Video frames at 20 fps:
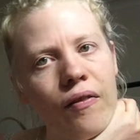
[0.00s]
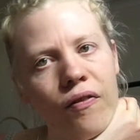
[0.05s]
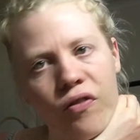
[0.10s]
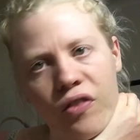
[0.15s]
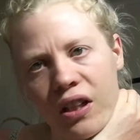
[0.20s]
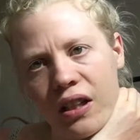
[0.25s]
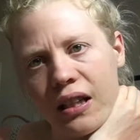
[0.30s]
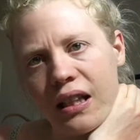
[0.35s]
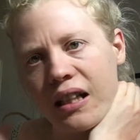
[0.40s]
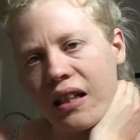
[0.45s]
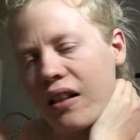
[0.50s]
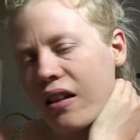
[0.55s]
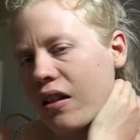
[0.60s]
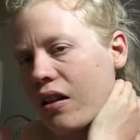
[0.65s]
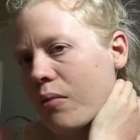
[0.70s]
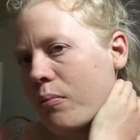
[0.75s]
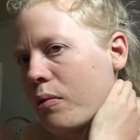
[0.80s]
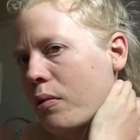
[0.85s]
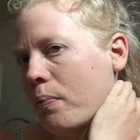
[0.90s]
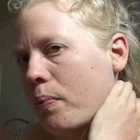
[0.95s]
feeling a
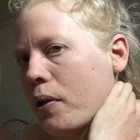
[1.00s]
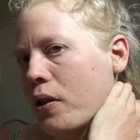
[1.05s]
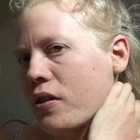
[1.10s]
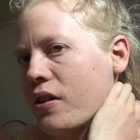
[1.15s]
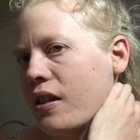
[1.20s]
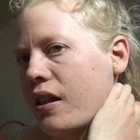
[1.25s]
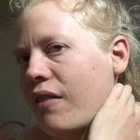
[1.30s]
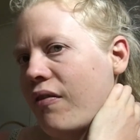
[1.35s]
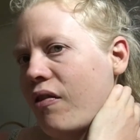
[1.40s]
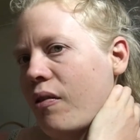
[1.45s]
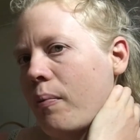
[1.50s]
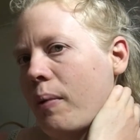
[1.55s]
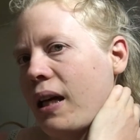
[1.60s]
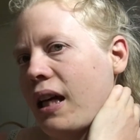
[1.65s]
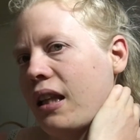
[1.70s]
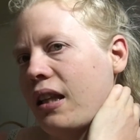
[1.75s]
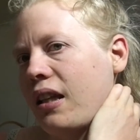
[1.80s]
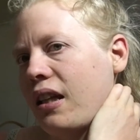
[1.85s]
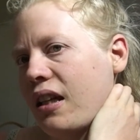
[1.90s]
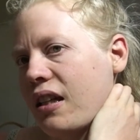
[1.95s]
lot more positive
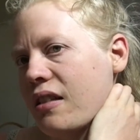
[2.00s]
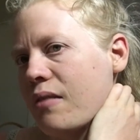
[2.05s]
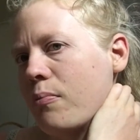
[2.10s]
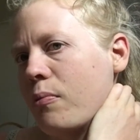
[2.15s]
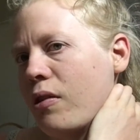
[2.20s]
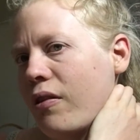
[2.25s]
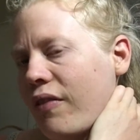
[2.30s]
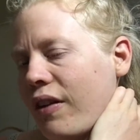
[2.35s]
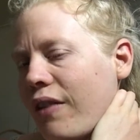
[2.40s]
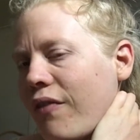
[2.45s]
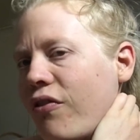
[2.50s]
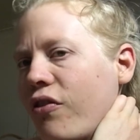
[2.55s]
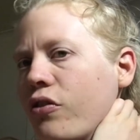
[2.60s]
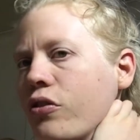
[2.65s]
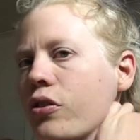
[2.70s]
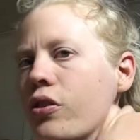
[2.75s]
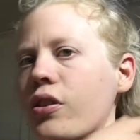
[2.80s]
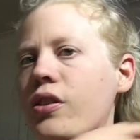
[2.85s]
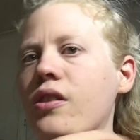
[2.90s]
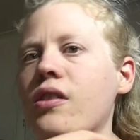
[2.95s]
about things moving
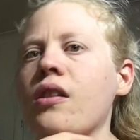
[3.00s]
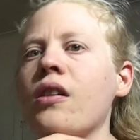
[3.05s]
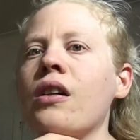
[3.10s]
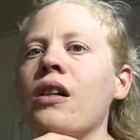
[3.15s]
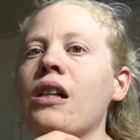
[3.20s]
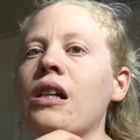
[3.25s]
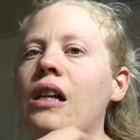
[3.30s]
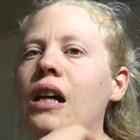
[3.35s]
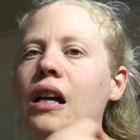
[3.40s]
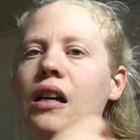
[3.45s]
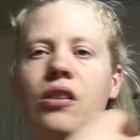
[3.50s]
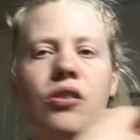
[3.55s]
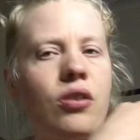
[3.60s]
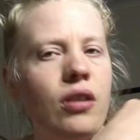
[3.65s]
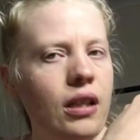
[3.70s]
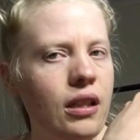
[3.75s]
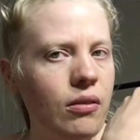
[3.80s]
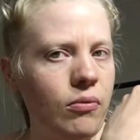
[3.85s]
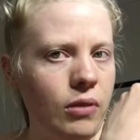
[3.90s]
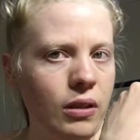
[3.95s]
forwards and
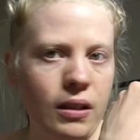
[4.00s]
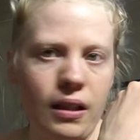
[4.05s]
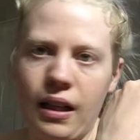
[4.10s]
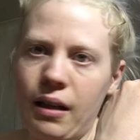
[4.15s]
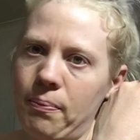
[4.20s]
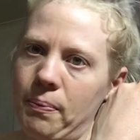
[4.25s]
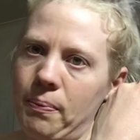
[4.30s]
trying to work